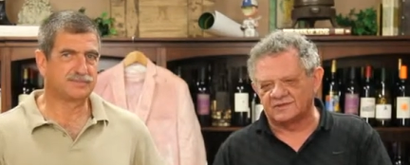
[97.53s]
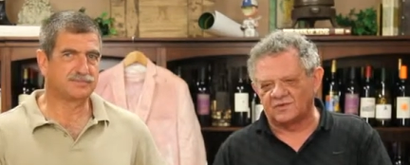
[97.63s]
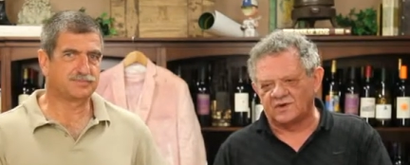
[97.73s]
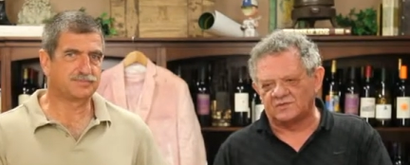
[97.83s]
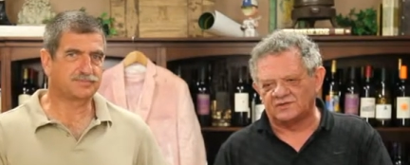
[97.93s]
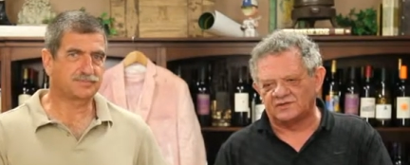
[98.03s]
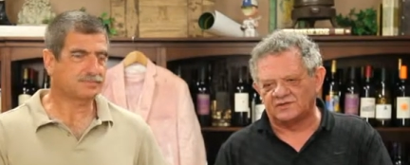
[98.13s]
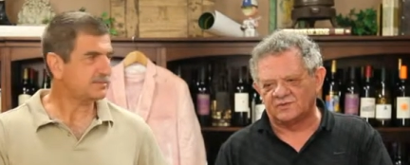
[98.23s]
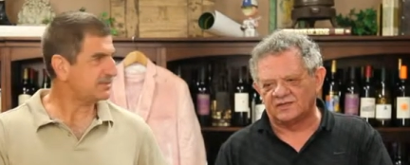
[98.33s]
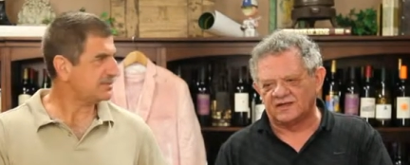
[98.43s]
Speaker 1: the one what you
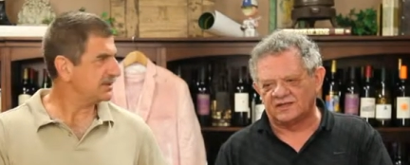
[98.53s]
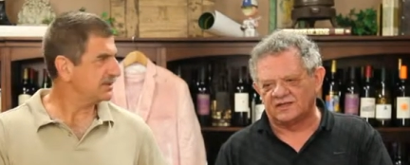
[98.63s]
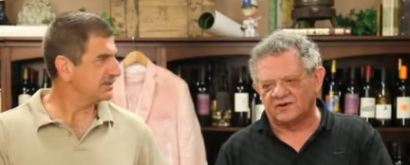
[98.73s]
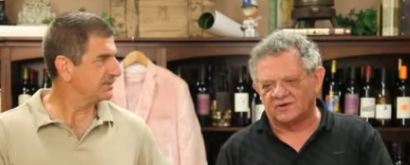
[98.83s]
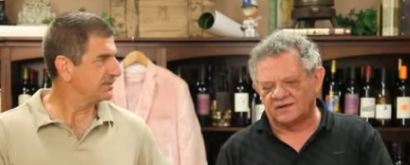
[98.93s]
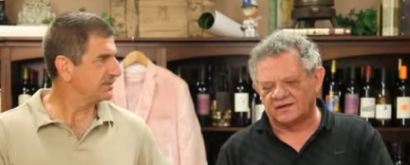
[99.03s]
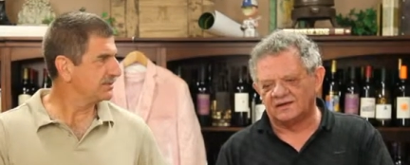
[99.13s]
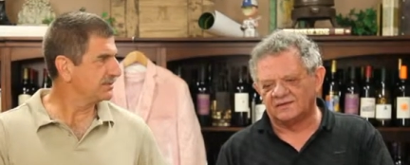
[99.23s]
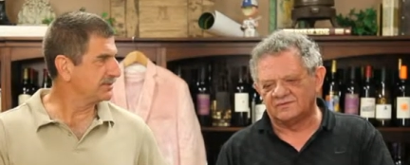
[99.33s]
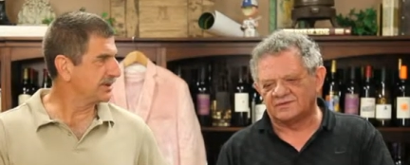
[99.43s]
do with an egg yolk,
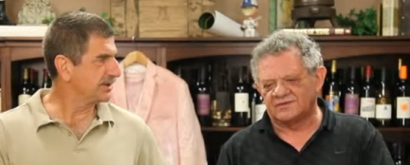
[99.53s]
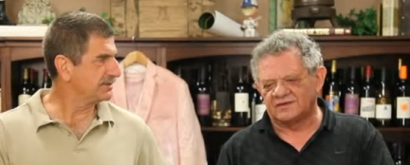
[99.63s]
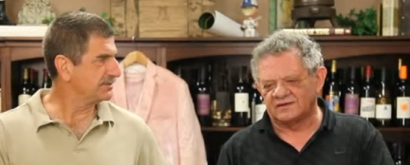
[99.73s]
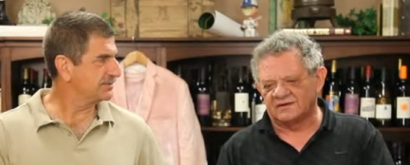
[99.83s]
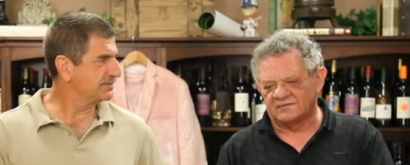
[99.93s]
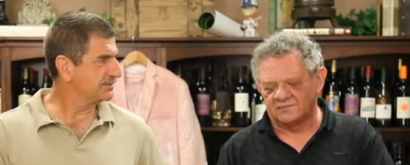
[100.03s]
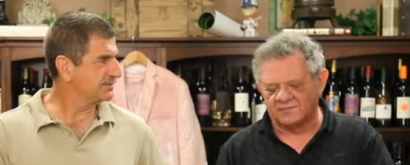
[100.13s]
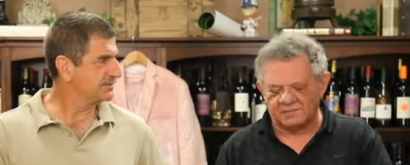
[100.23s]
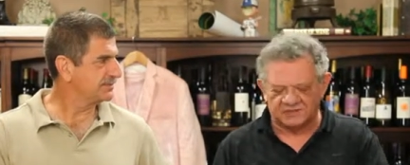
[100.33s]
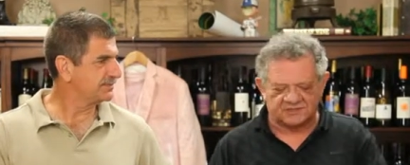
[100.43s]
which right. is an
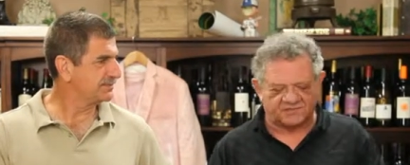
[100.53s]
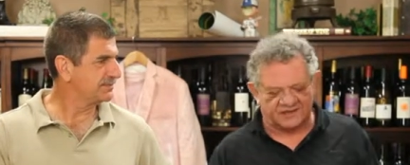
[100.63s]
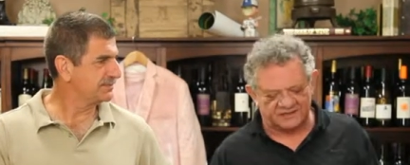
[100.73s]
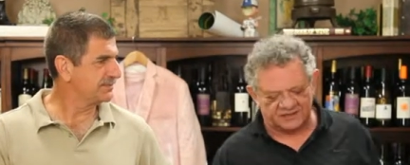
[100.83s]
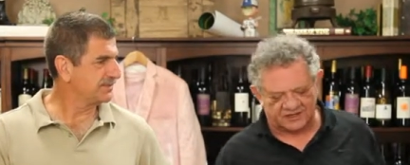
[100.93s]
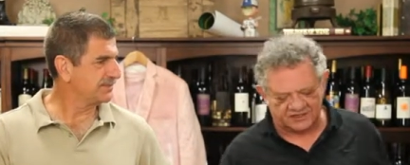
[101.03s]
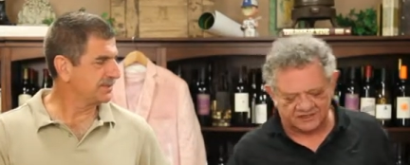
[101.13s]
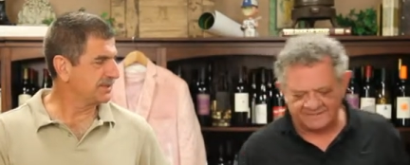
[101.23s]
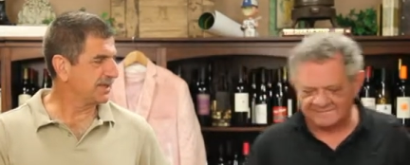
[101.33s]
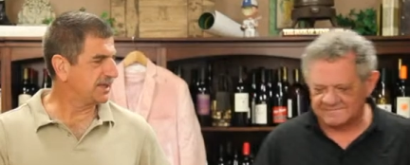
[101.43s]
emulsified sauce.
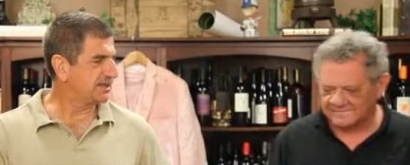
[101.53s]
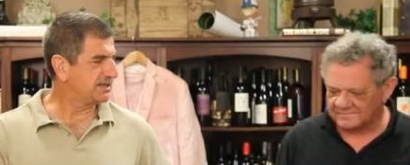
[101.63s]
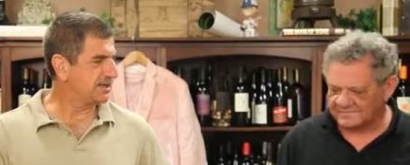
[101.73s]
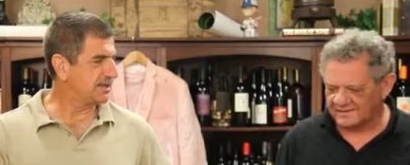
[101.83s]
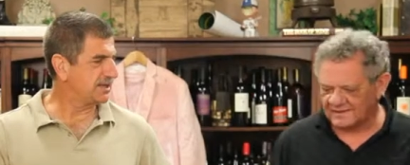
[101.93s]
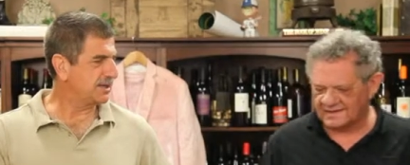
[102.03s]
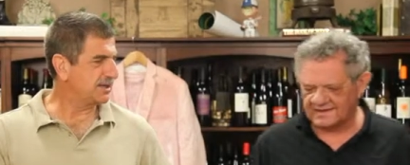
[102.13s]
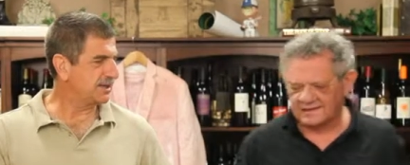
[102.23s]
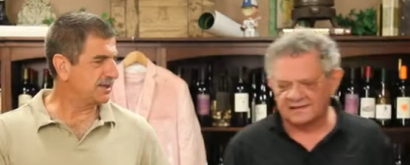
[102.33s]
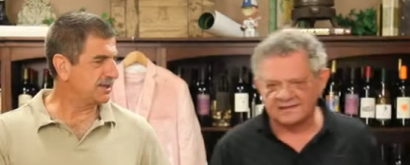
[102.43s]
That is
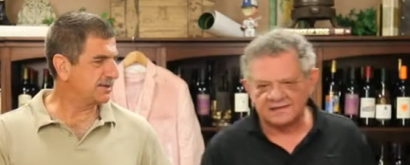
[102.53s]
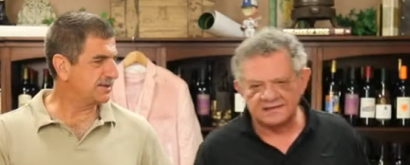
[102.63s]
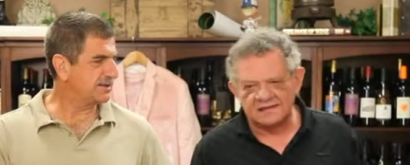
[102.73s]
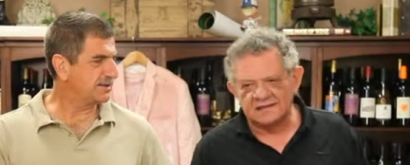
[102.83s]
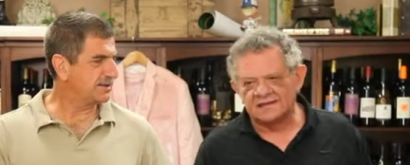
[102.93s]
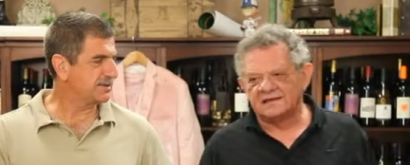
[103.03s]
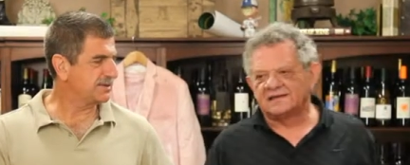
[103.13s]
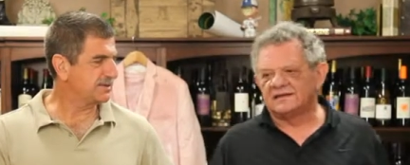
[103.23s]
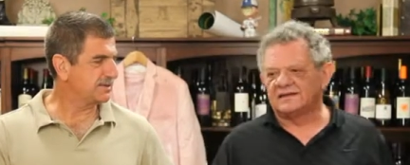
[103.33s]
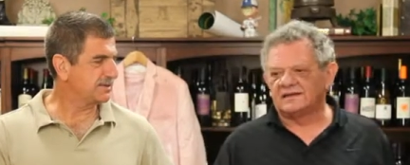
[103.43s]
uh,
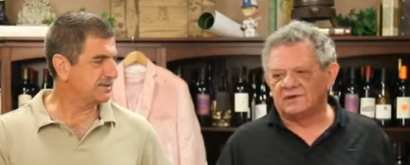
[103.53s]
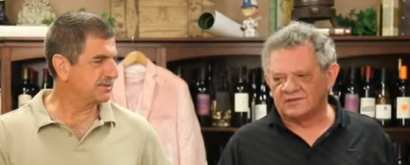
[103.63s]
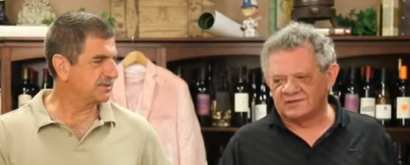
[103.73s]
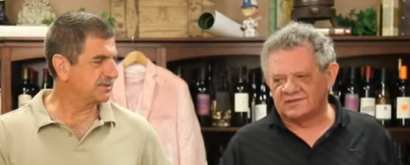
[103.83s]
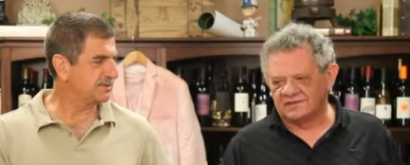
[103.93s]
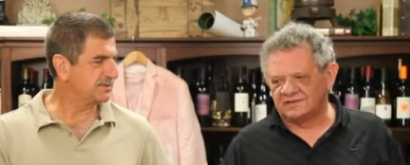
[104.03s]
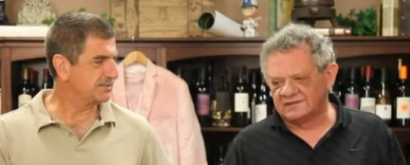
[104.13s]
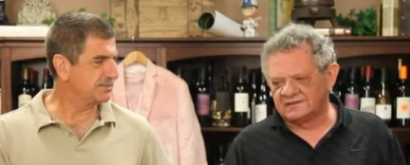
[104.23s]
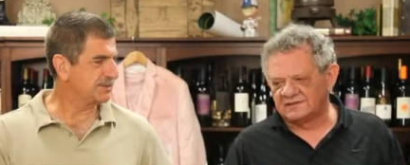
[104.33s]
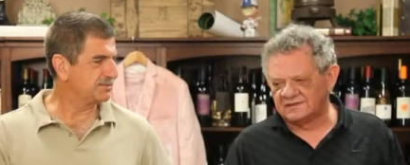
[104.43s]
Speaker 2: an emulsion.
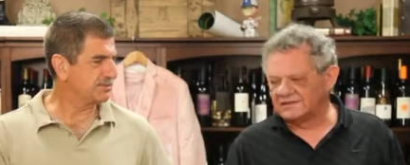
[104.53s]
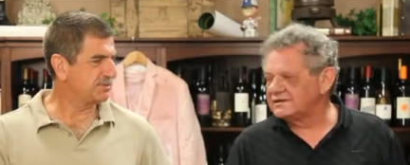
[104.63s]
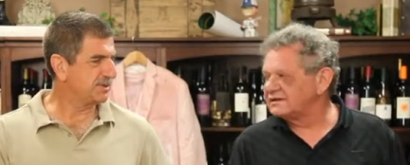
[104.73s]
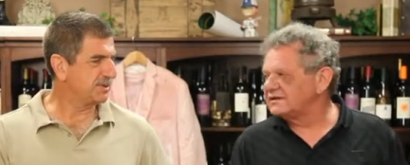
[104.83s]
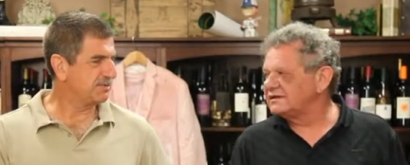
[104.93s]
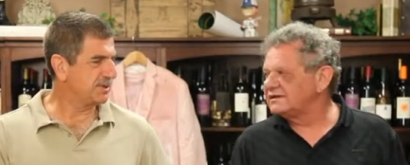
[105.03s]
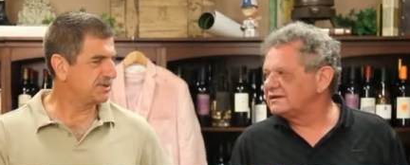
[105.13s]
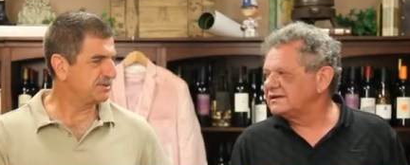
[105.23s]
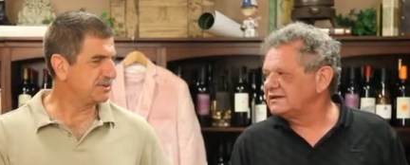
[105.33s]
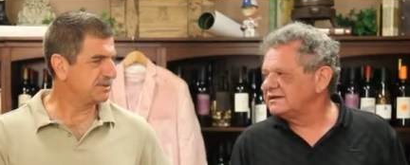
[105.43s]
Espagnol,
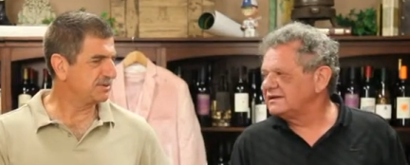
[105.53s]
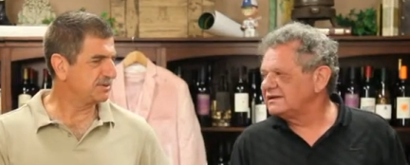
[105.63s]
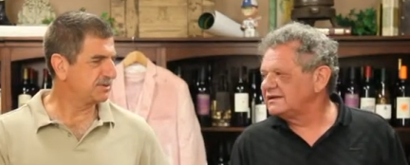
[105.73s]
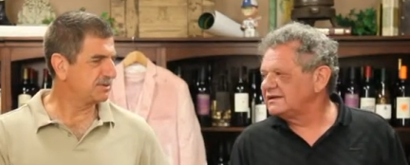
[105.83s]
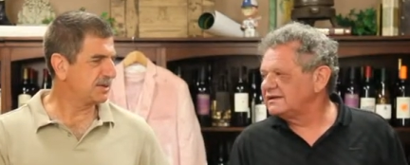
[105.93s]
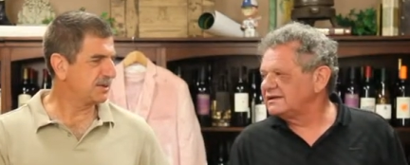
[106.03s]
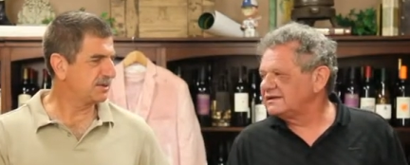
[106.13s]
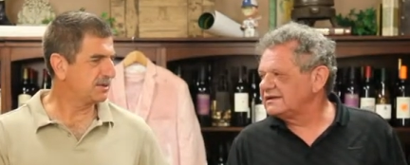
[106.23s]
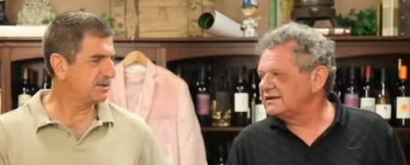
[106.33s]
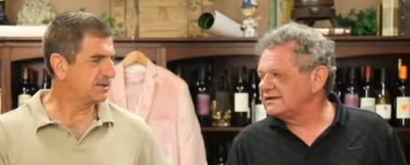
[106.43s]
bechamel, tomate,
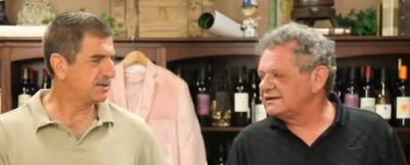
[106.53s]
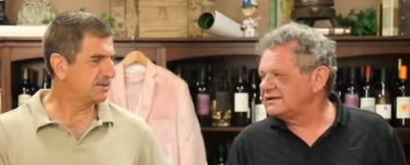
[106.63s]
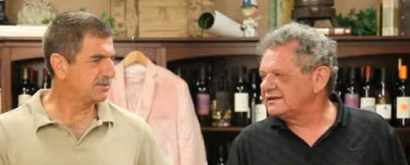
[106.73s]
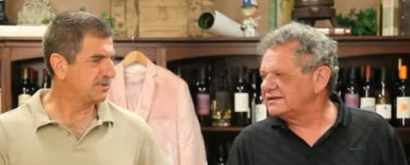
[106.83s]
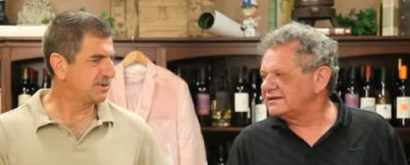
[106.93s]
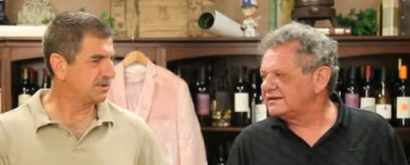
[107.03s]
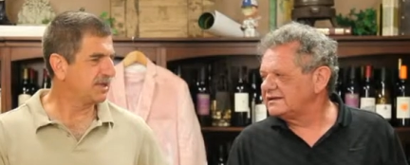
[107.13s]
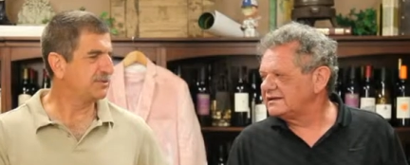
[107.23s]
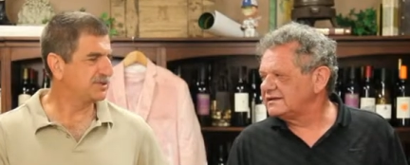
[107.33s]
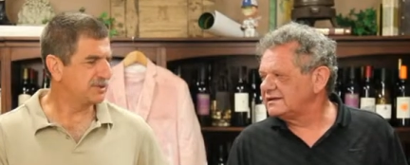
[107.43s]
velouté.
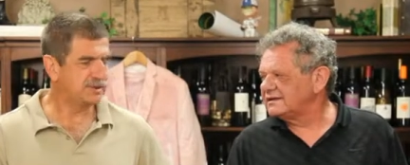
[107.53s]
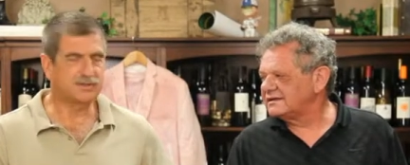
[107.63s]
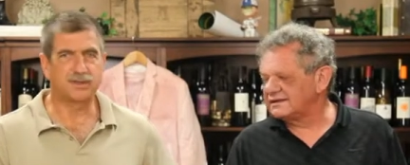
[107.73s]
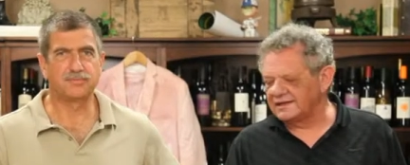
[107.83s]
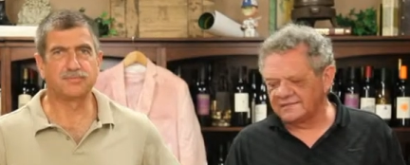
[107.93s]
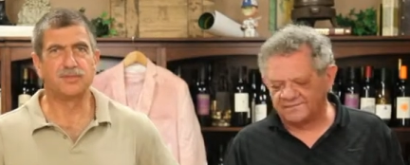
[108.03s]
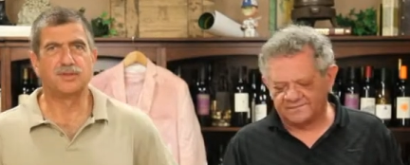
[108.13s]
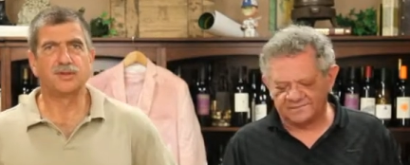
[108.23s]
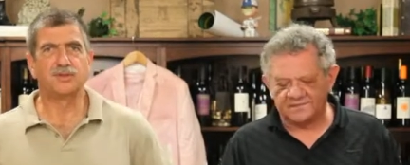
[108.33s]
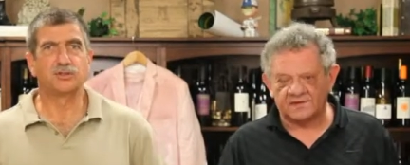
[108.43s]
That was it. Yeah.
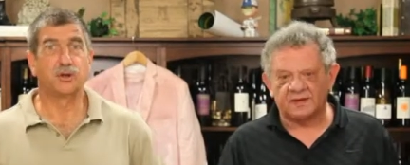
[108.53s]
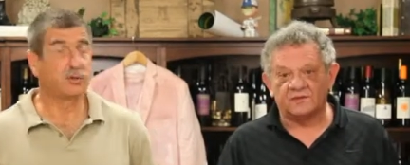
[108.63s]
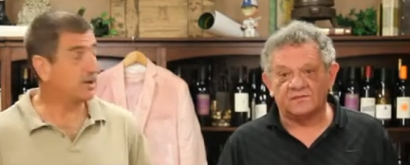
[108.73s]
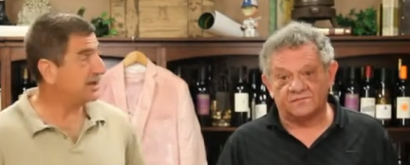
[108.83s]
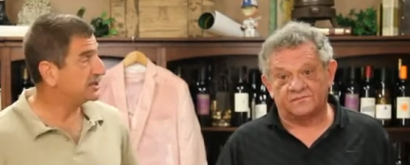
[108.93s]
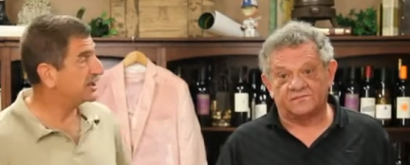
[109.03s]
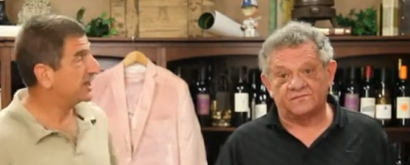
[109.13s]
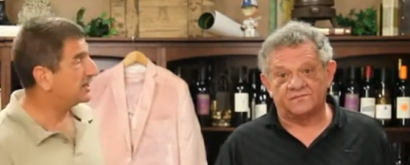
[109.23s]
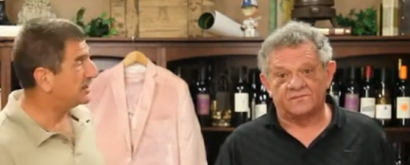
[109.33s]
So I said,